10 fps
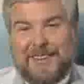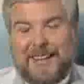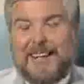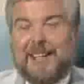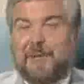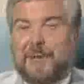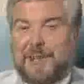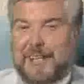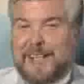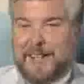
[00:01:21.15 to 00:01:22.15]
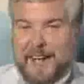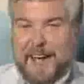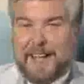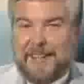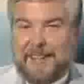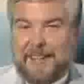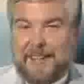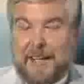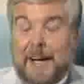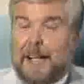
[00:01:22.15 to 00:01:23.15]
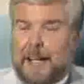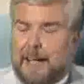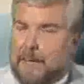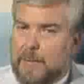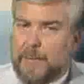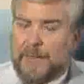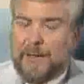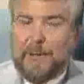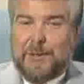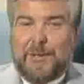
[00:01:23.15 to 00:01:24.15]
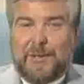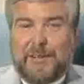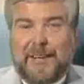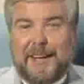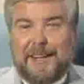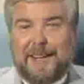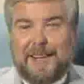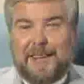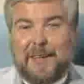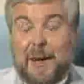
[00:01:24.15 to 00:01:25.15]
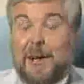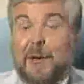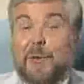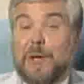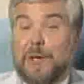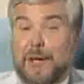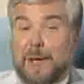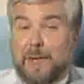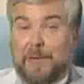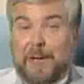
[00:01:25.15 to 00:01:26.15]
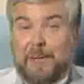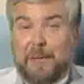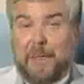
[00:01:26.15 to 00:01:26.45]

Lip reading: I can relate to that. I can have empathy with you on that. I know where you're coming from.